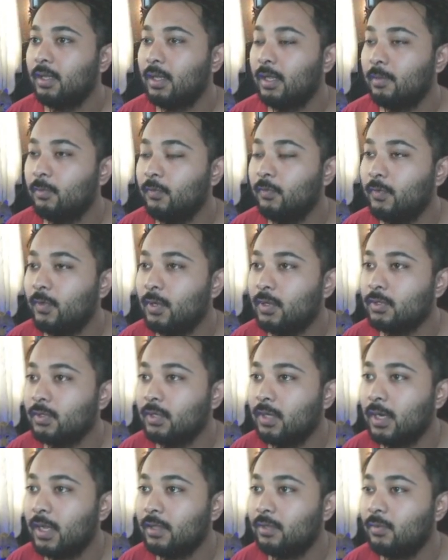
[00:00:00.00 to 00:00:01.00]
And moving on to
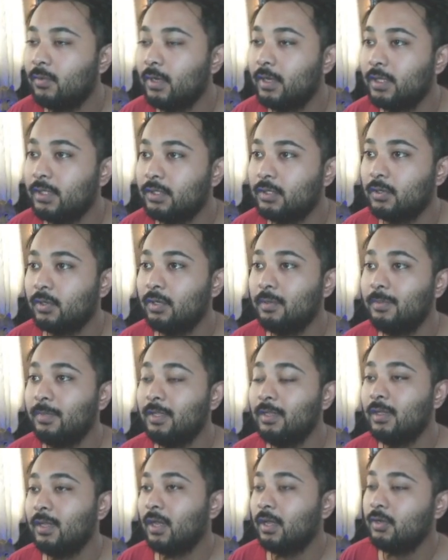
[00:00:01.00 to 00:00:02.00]
another one, it's going to
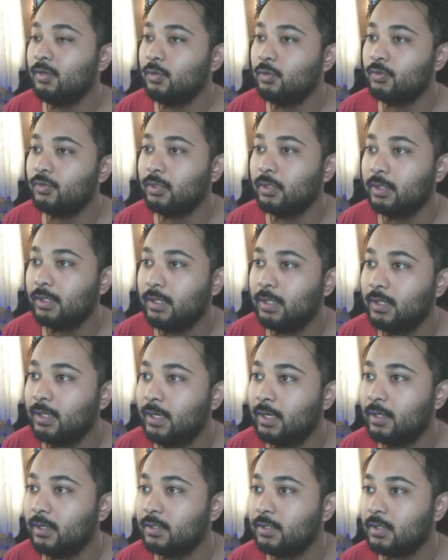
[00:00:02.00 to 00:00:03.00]
be a neutral lead
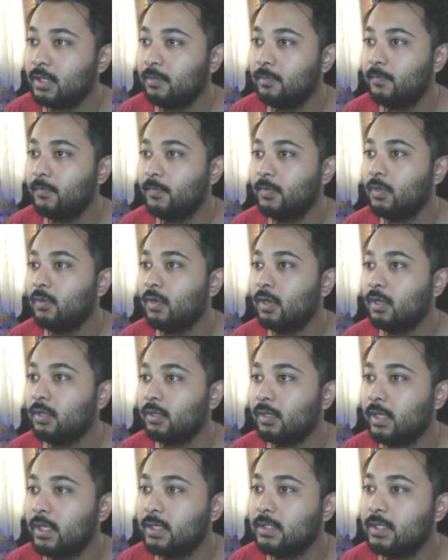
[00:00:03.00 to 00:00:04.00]
here. It's going to be Vigoroth
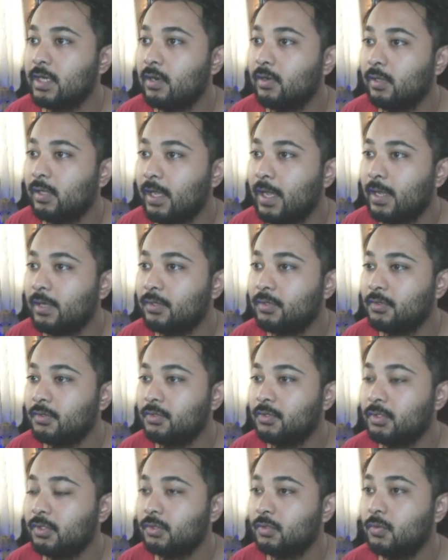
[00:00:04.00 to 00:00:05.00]
against our
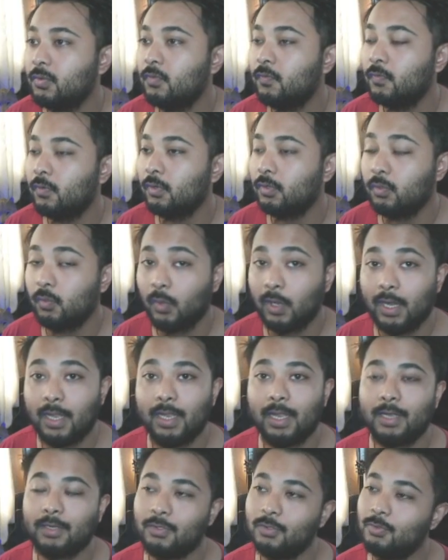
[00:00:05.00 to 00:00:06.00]
Lantern. Just go for it. What I
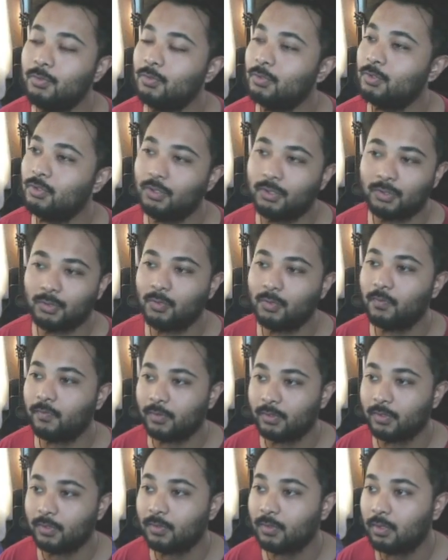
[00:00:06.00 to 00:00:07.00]
like to do is just go
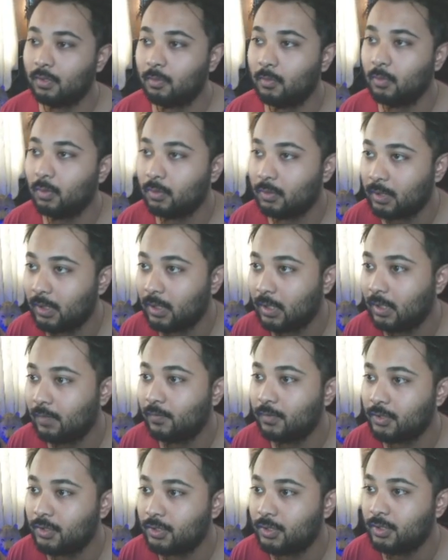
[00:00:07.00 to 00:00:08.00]
for the Thunderbolt. They
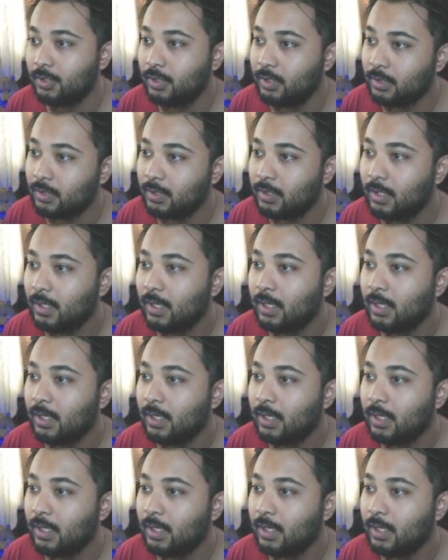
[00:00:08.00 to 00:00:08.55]
never shield.